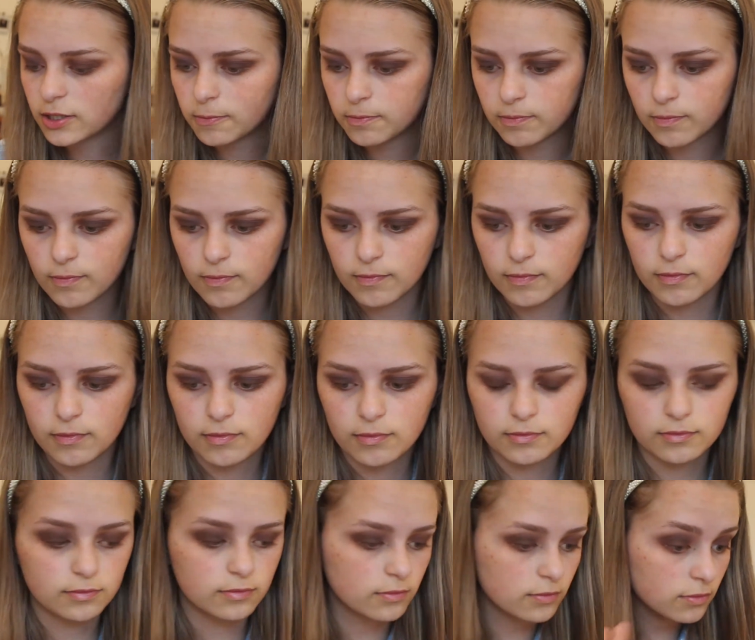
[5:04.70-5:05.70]
is spoiled
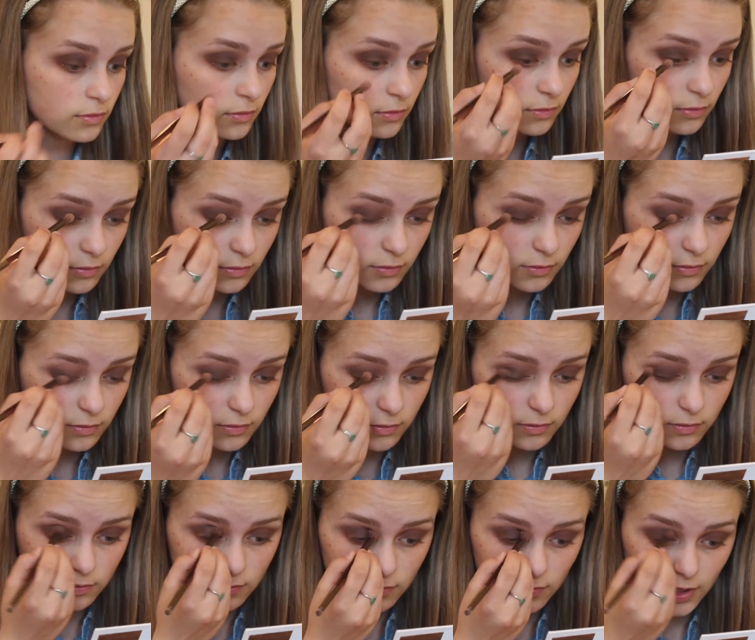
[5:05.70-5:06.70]
rotten by my parents.
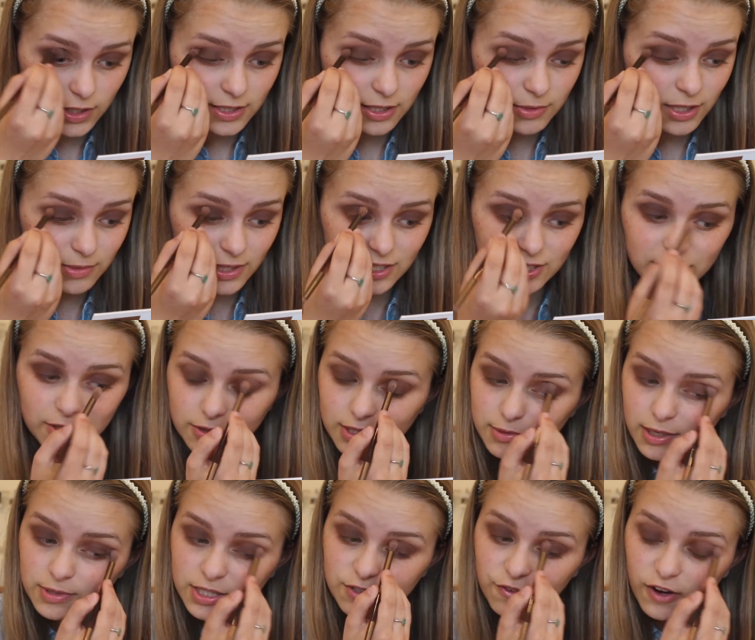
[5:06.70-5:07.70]
She's the
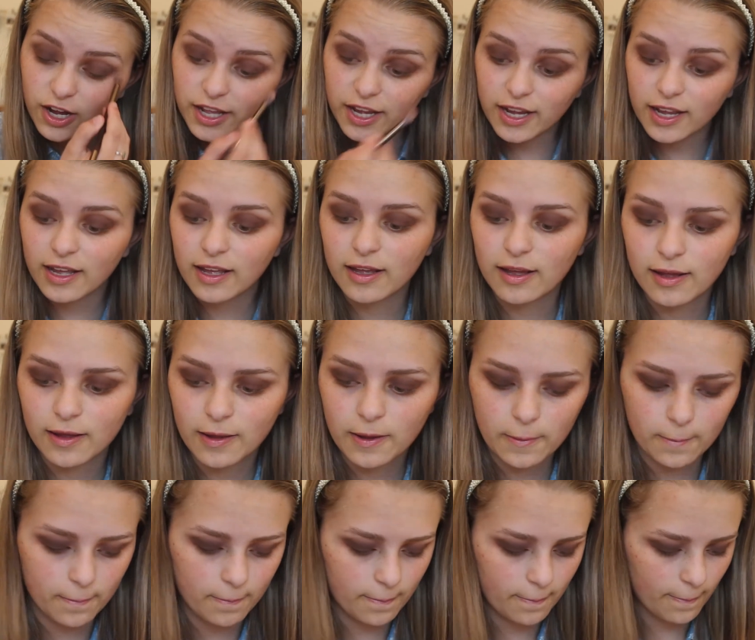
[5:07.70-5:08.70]
youngest, or second
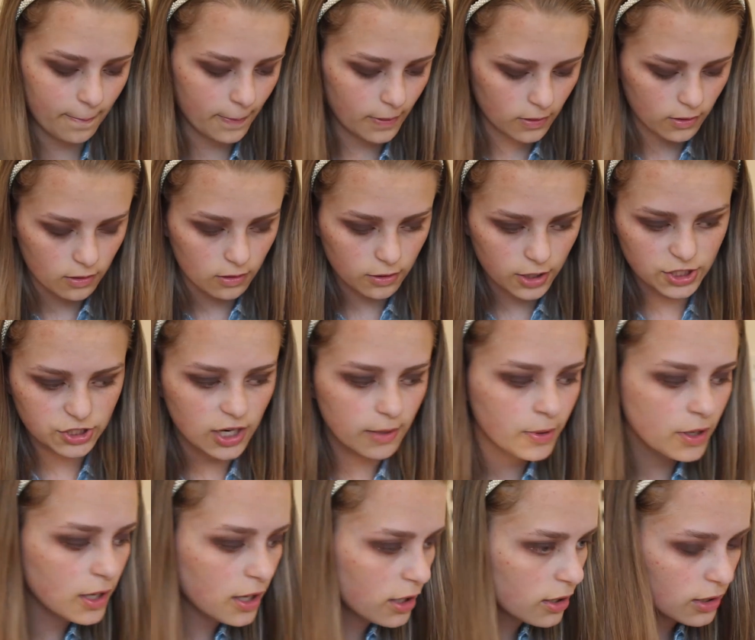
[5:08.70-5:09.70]
youngest,
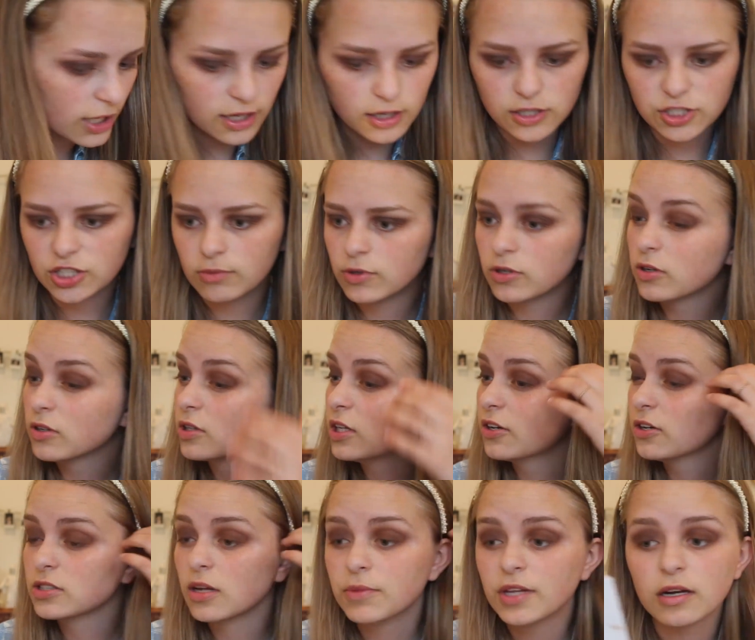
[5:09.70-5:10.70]
of
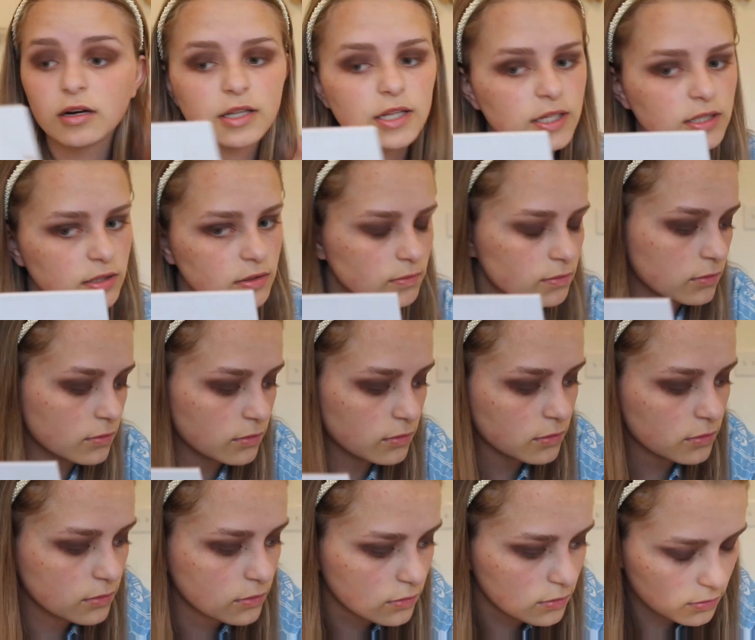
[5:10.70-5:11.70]
6 of us,
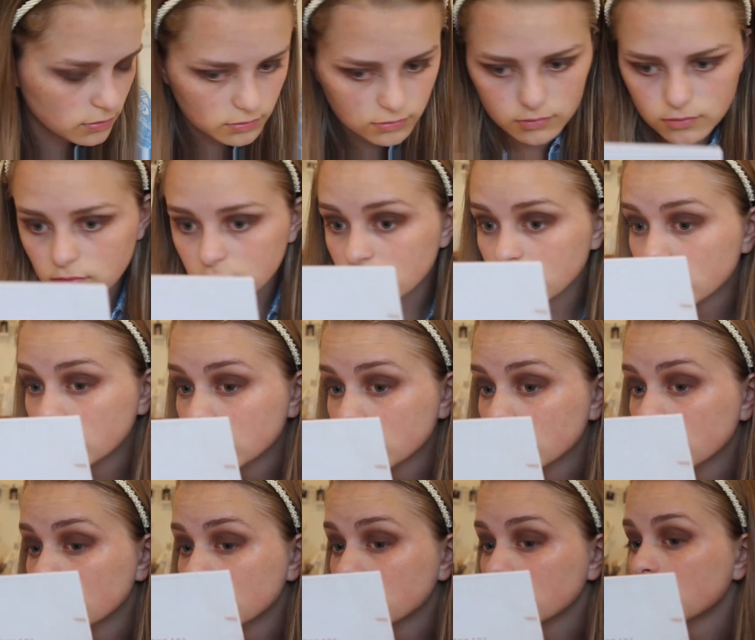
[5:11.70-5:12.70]
and
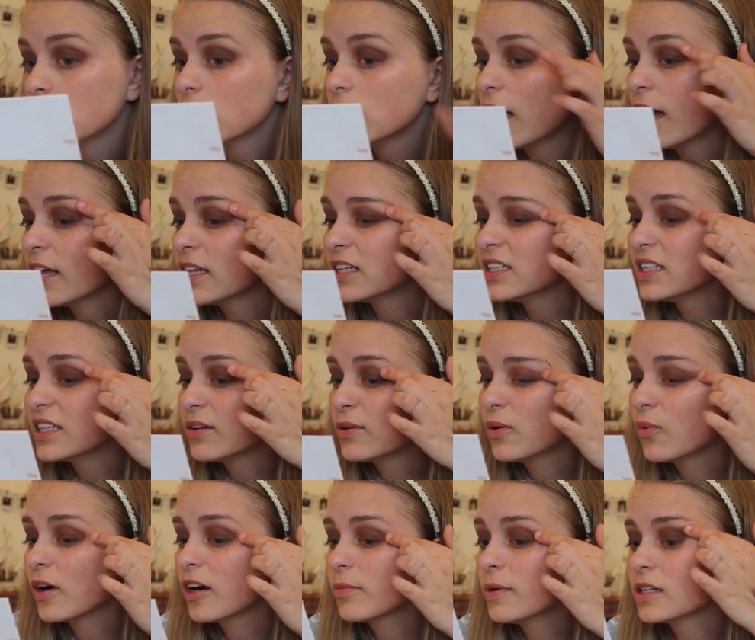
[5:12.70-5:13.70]
she has been
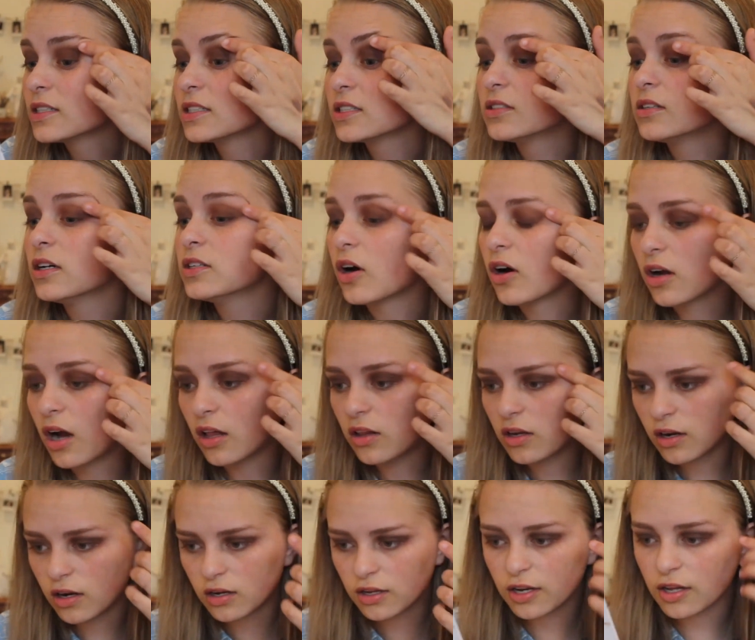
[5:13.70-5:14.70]
thoroughly spoiled
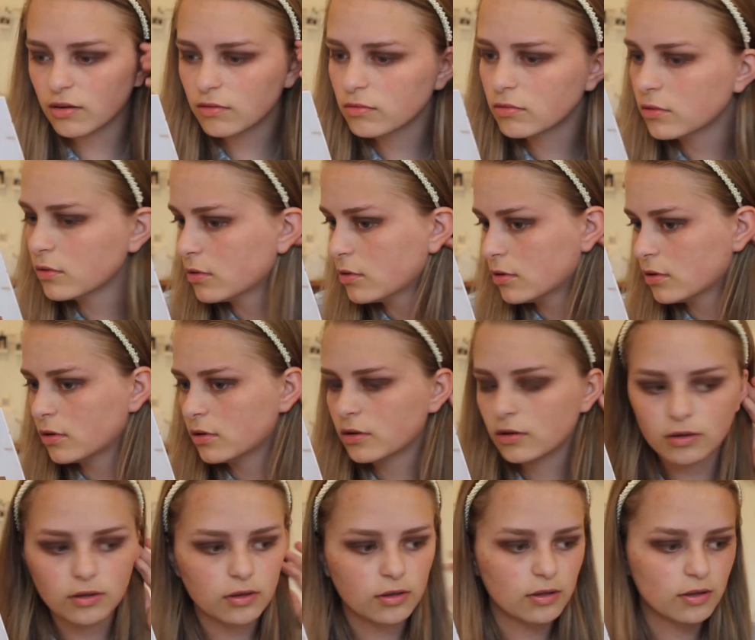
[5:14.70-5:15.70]
rotten. I
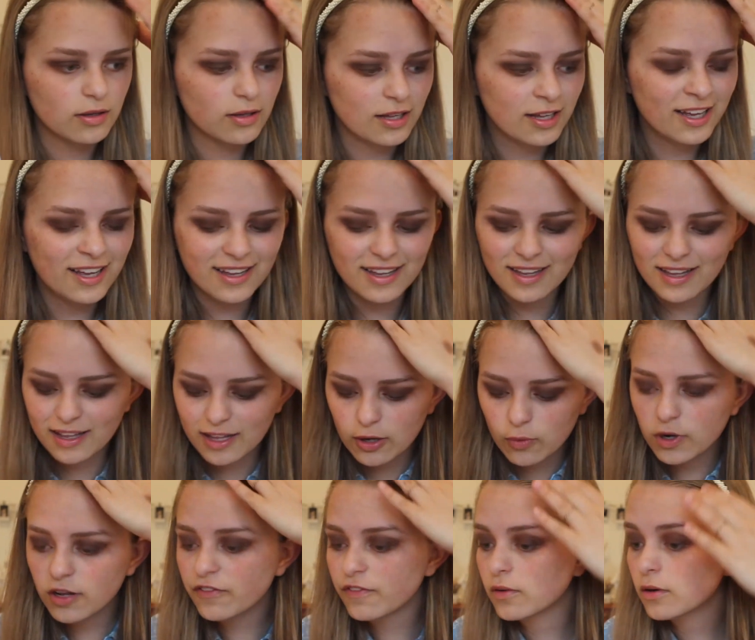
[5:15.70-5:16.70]
grew up in a very
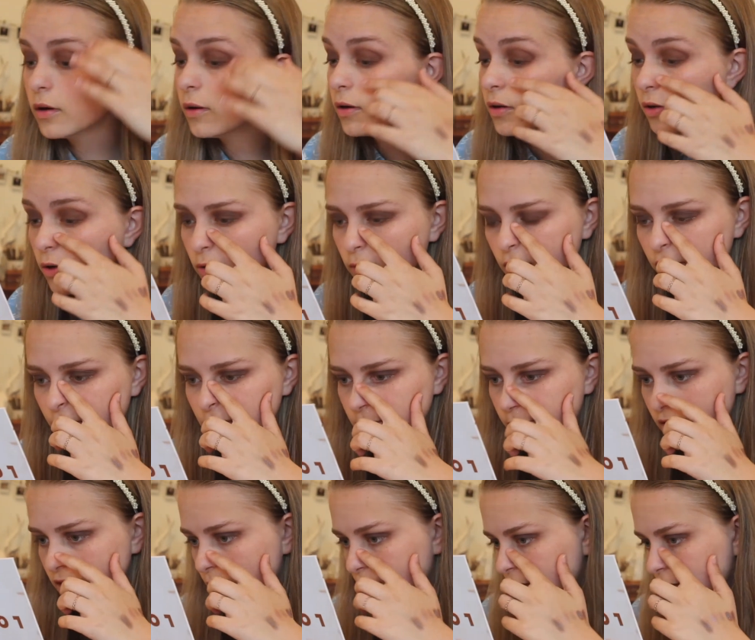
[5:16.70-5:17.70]

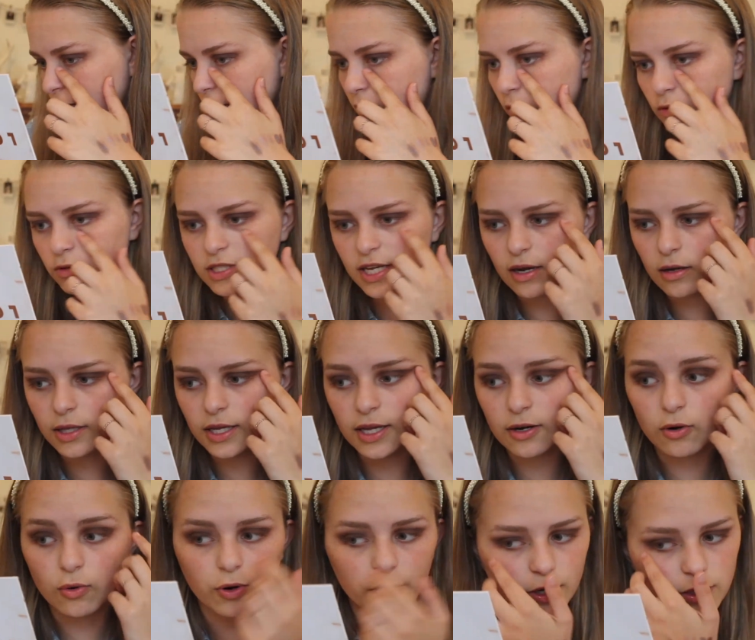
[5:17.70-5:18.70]
poor time for our
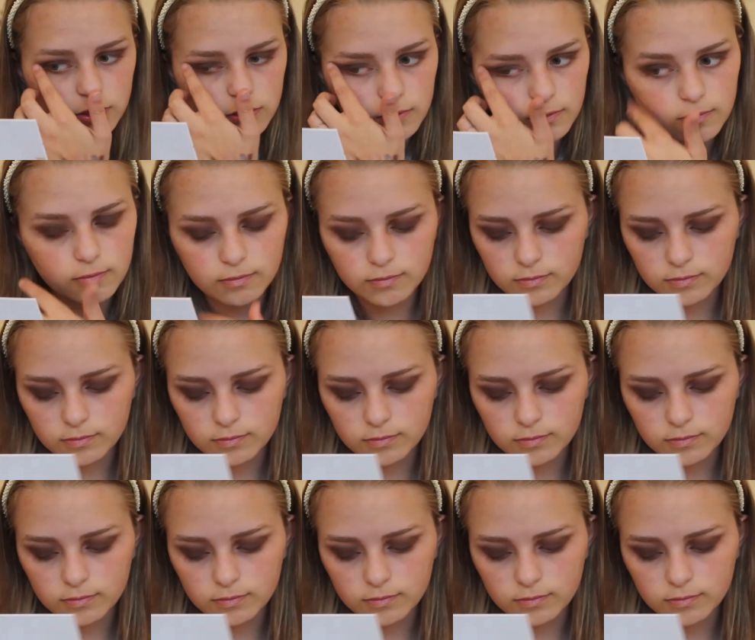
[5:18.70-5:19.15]
family,